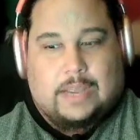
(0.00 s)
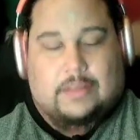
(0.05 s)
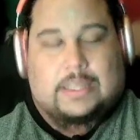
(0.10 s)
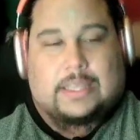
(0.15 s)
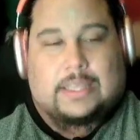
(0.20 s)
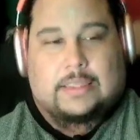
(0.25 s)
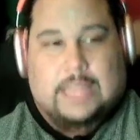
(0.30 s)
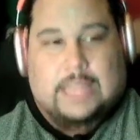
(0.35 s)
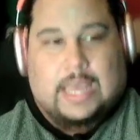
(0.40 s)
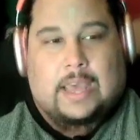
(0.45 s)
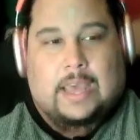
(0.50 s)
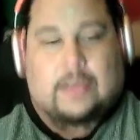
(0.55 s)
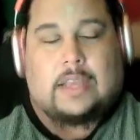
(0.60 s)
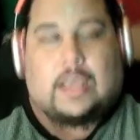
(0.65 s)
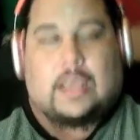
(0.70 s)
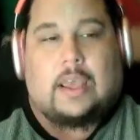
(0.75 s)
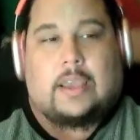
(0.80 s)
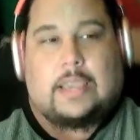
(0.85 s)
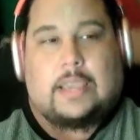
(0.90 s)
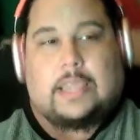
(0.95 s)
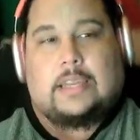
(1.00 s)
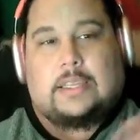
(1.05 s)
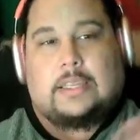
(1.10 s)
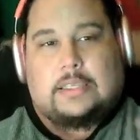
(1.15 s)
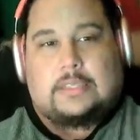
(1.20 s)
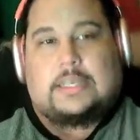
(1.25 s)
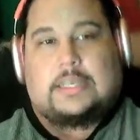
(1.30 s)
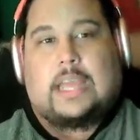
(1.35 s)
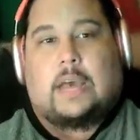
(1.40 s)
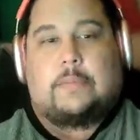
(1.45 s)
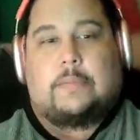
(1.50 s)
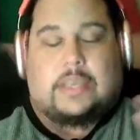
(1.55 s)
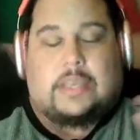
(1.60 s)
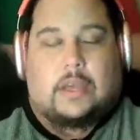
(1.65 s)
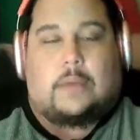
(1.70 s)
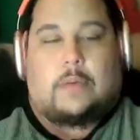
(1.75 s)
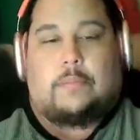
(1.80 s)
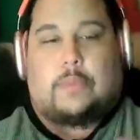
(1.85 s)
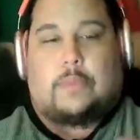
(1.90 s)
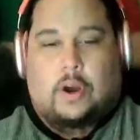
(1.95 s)
now, like that, it has now
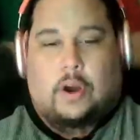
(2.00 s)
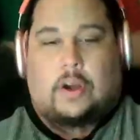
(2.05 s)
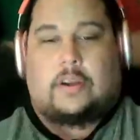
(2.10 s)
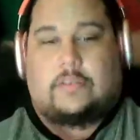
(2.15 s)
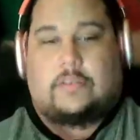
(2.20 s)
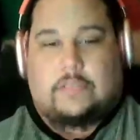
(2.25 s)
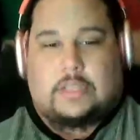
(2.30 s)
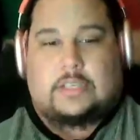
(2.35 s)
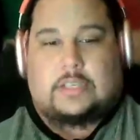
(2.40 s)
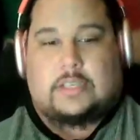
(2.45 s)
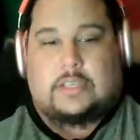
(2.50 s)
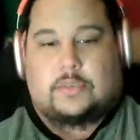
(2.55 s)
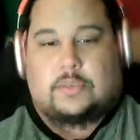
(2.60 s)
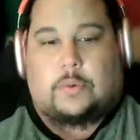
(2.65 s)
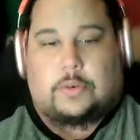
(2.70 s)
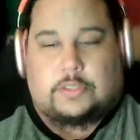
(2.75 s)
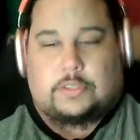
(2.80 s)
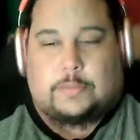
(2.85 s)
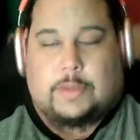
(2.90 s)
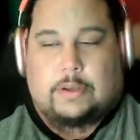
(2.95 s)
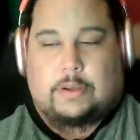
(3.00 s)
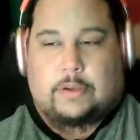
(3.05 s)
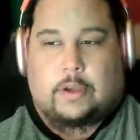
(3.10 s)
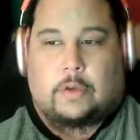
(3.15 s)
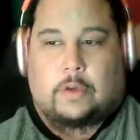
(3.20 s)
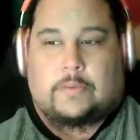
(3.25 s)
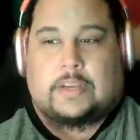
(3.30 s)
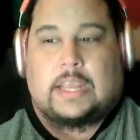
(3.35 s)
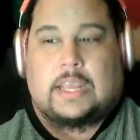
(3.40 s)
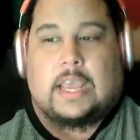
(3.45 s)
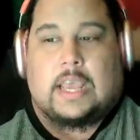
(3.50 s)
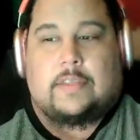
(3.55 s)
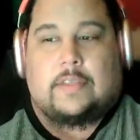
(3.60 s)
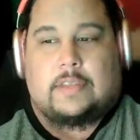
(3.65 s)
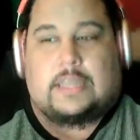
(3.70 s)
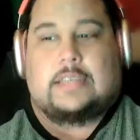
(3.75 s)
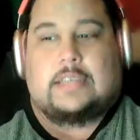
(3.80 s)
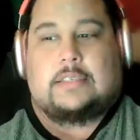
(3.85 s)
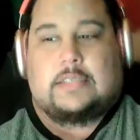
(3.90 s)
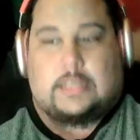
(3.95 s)
become part of the discourse about COVID
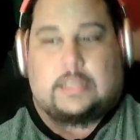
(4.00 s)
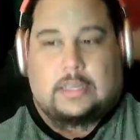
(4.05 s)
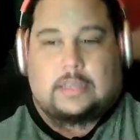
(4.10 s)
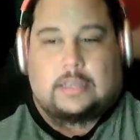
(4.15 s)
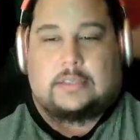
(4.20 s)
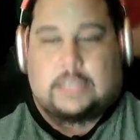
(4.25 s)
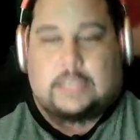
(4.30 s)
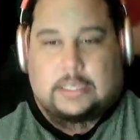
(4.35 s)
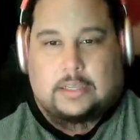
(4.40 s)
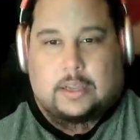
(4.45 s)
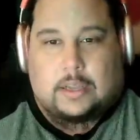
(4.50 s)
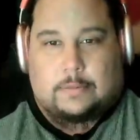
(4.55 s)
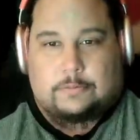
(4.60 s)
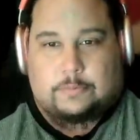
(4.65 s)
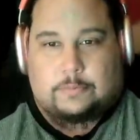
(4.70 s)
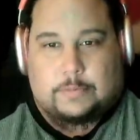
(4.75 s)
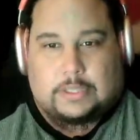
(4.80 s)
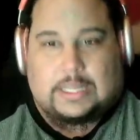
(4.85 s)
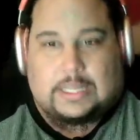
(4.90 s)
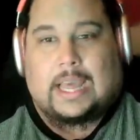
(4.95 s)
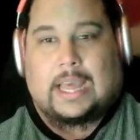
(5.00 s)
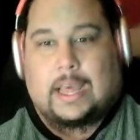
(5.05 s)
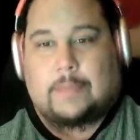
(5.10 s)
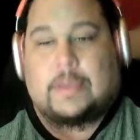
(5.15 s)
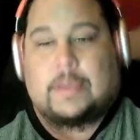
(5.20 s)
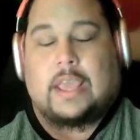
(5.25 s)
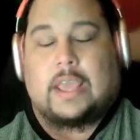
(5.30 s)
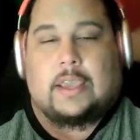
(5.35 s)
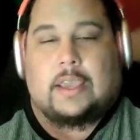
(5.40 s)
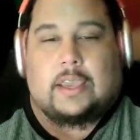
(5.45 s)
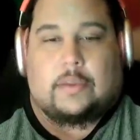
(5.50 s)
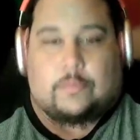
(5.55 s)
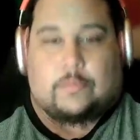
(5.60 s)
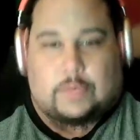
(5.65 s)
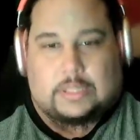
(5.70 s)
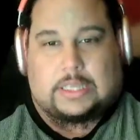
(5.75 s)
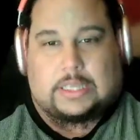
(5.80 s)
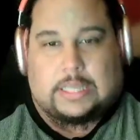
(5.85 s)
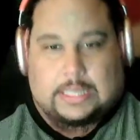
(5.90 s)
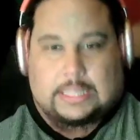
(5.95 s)
that it did indeed come from a lab. It
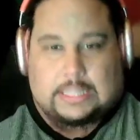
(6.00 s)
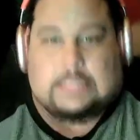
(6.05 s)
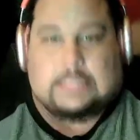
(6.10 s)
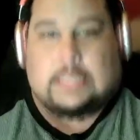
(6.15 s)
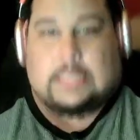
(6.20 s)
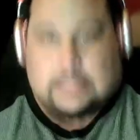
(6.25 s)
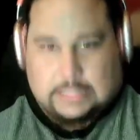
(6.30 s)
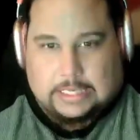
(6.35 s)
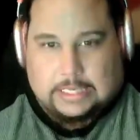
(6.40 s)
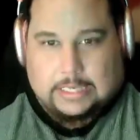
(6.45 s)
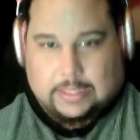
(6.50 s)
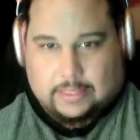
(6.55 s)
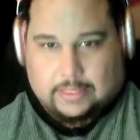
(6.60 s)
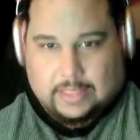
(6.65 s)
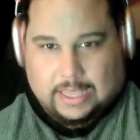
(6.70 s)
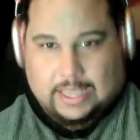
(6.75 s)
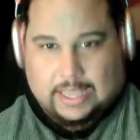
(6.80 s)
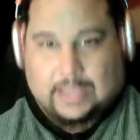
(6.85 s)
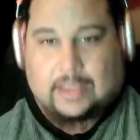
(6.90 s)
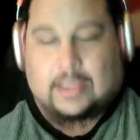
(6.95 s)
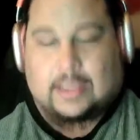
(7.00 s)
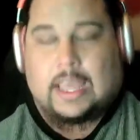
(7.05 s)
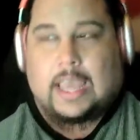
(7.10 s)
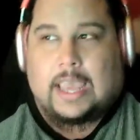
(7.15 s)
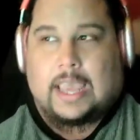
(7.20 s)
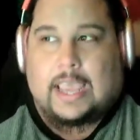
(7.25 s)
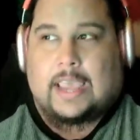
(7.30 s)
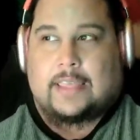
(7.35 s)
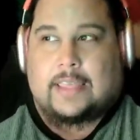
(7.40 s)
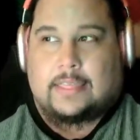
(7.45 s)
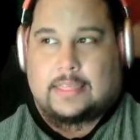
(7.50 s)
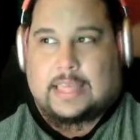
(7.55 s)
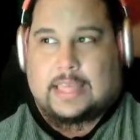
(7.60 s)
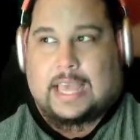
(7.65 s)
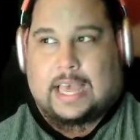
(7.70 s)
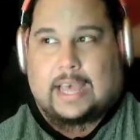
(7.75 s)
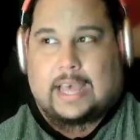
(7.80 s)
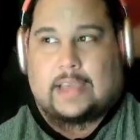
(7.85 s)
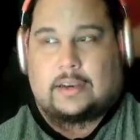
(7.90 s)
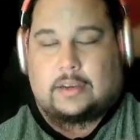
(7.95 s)
really is indeed a thing, and
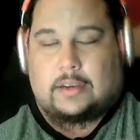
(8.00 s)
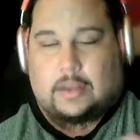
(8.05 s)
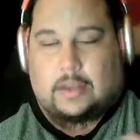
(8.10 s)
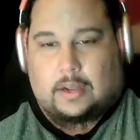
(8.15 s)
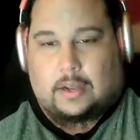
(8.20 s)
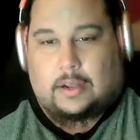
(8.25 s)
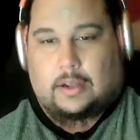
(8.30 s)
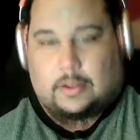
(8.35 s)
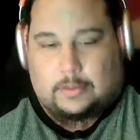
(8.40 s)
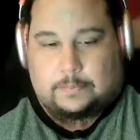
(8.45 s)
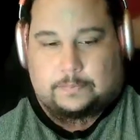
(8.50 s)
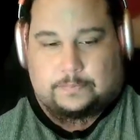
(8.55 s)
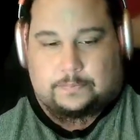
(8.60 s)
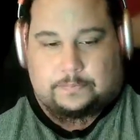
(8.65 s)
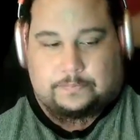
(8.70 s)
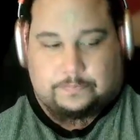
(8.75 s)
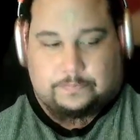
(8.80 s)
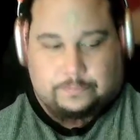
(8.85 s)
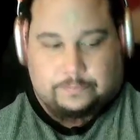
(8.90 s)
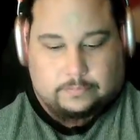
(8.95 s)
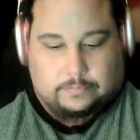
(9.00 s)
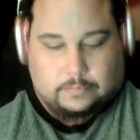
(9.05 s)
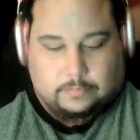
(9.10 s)
that um,